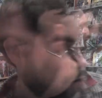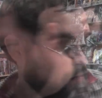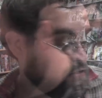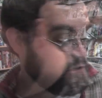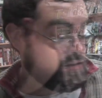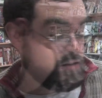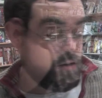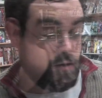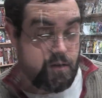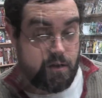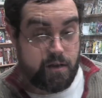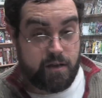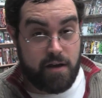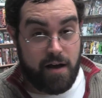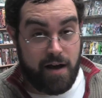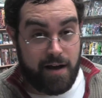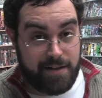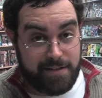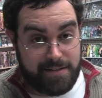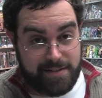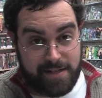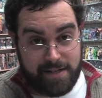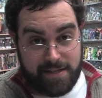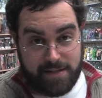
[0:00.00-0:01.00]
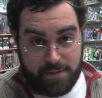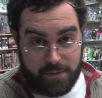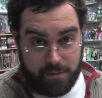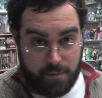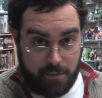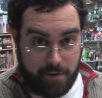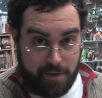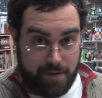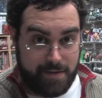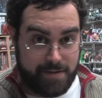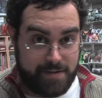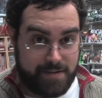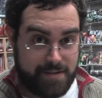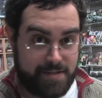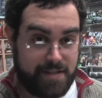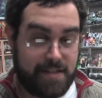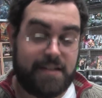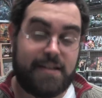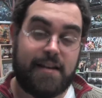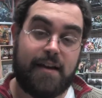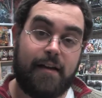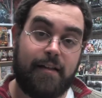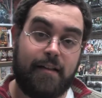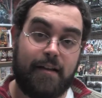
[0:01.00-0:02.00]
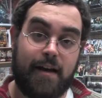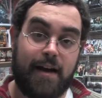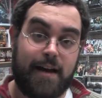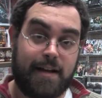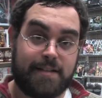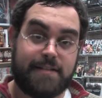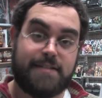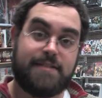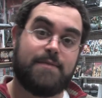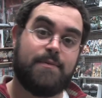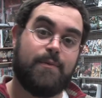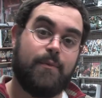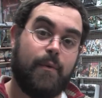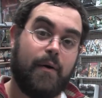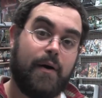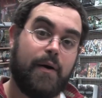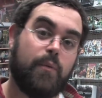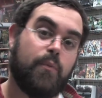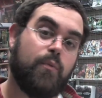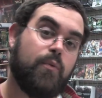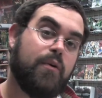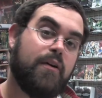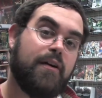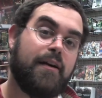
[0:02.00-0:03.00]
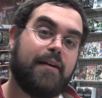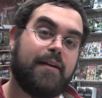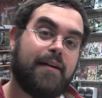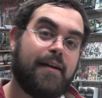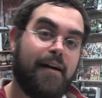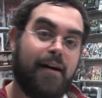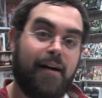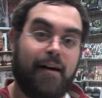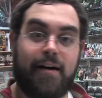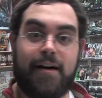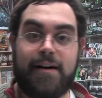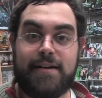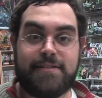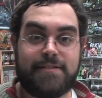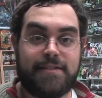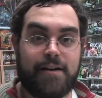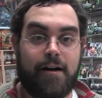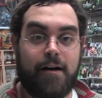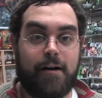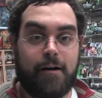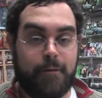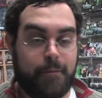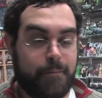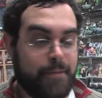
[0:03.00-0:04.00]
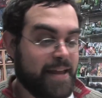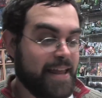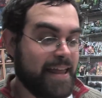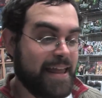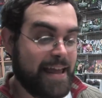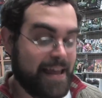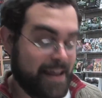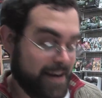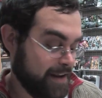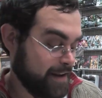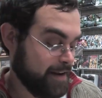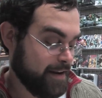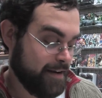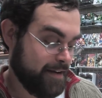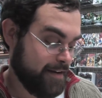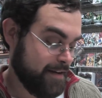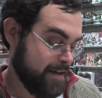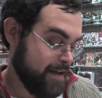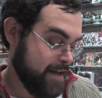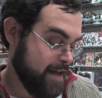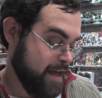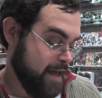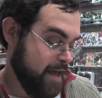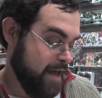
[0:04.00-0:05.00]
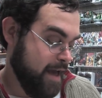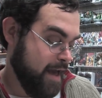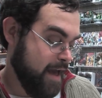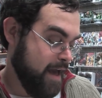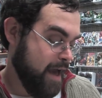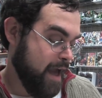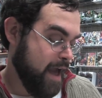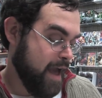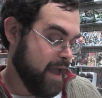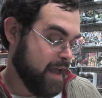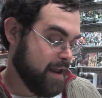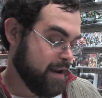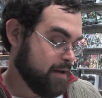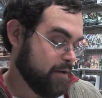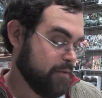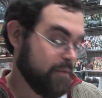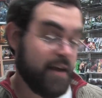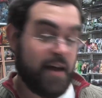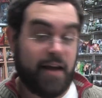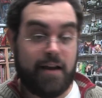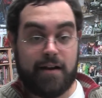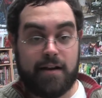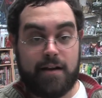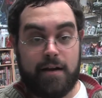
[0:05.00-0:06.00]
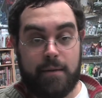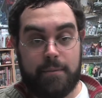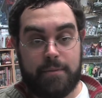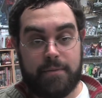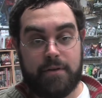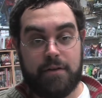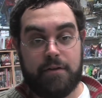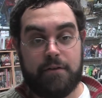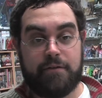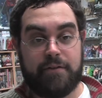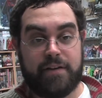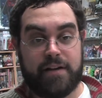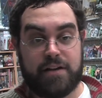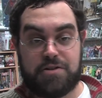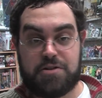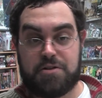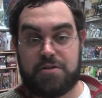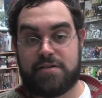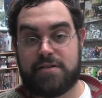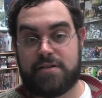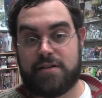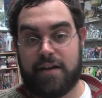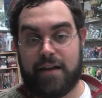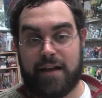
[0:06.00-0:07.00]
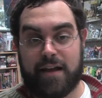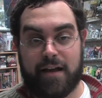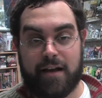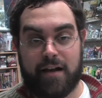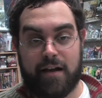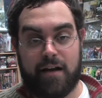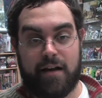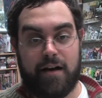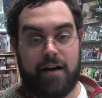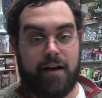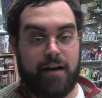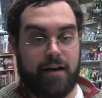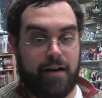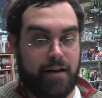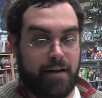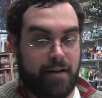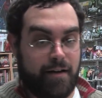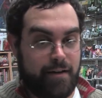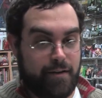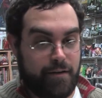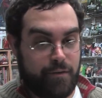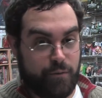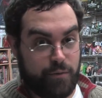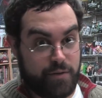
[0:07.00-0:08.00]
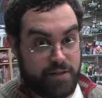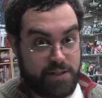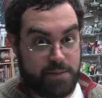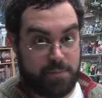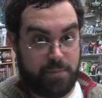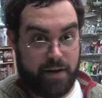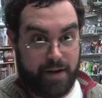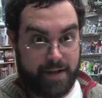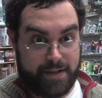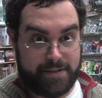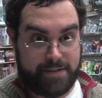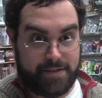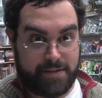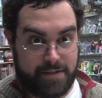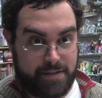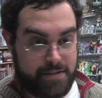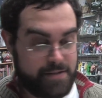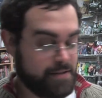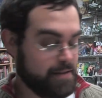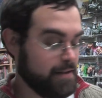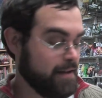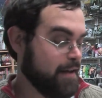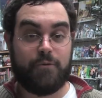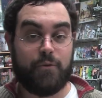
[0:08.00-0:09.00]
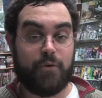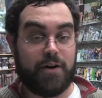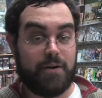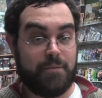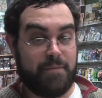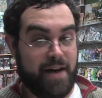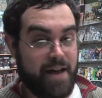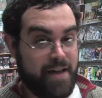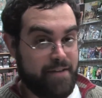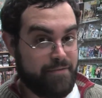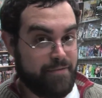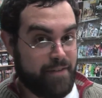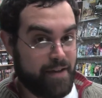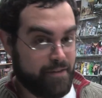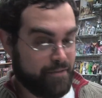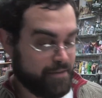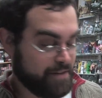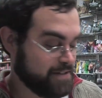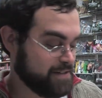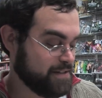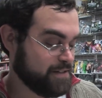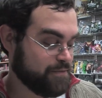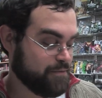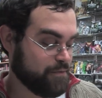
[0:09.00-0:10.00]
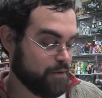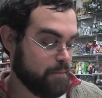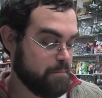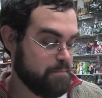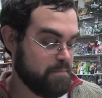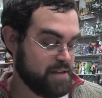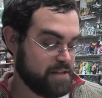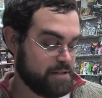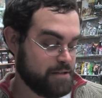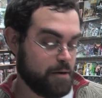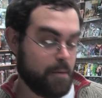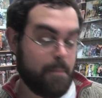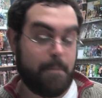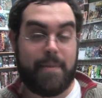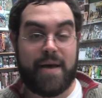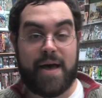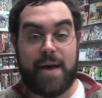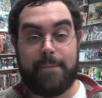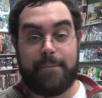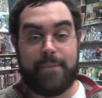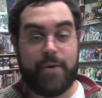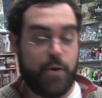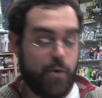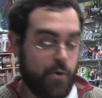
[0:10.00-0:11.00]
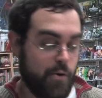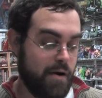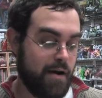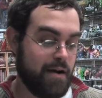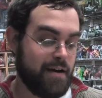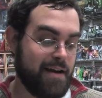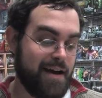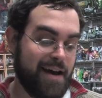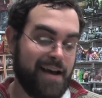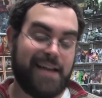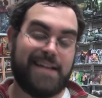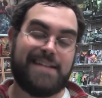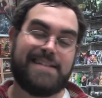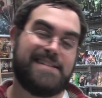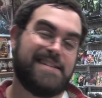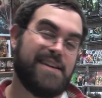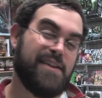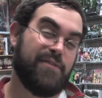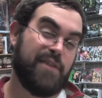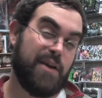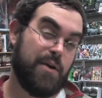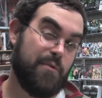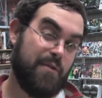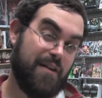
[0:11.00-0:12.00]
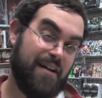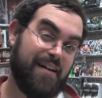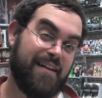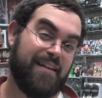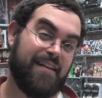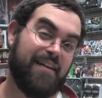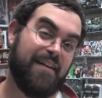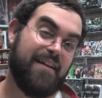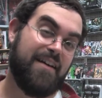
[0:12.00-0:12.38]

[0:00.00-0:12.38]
So the contest was to tell us what would cause Armageddon. And we got a couple of interesting responses. One of my favorites is from Mr. Peppo971,